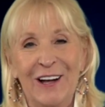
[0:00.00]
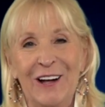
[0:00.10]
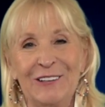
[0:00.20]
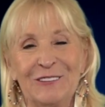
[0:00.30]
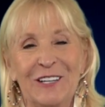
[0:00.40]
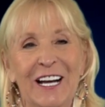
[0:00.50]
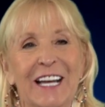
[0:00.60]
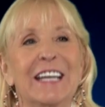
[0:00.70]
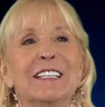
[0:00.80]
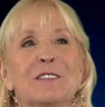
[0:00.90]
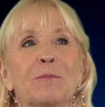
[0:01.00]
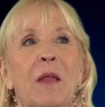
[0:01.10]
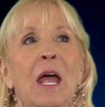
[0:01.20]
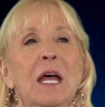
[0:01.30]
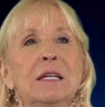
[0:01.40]
All right.
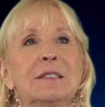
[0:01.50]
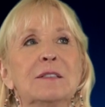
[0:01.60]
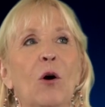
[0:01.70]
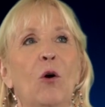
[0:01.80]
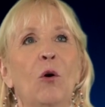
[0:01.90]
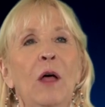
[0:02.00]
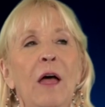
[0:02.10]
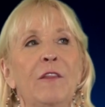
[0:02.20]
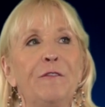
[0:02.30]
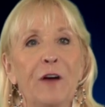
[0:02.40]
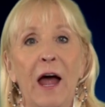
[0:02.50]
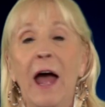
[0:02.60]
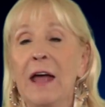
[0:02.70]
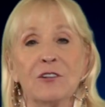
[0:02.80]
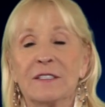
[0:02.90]
So
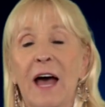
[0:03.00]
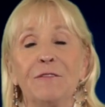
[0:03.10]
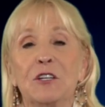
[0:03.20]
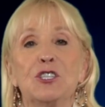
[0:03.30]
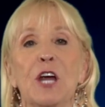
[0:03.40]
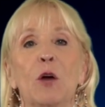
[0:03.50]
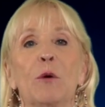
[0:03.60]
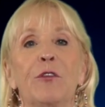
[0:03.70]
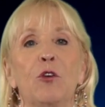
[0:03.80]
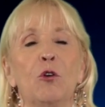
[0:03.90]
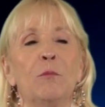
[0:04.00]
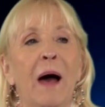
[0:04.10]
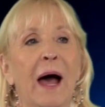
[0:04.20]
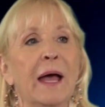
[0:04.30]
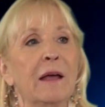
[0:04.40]
I just have to share with you
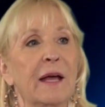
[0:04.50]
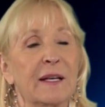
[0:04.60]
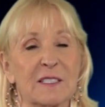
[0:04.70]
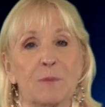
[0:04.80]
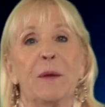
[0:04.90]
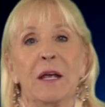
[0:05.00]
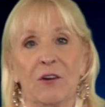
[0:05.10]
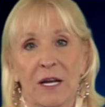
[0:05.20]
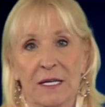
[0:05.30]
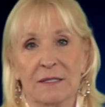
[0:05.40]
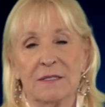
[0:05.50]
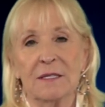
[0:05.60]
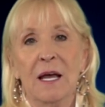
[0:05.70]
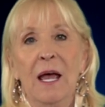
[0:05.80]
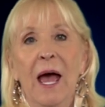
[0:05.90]
my
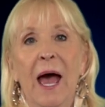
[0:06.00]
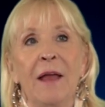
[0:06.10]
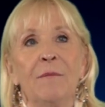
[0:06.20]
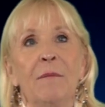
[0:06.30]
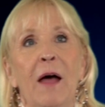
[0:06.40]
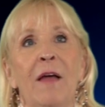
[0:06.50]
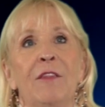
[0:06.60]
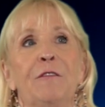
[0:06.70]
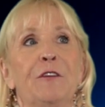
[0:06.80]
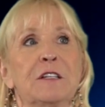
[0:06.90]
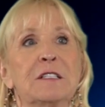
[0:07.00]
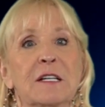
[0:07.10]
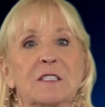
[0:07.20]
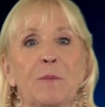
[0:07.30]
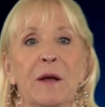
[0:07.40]
experience. And the first
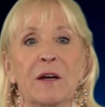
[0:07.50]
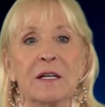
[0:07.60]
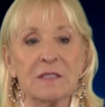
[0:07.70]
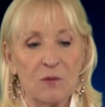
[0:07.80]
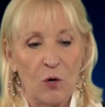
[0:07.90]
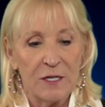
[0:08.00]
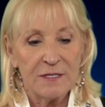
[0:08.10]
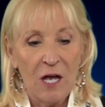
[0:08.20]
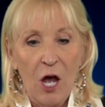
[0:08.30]
experience was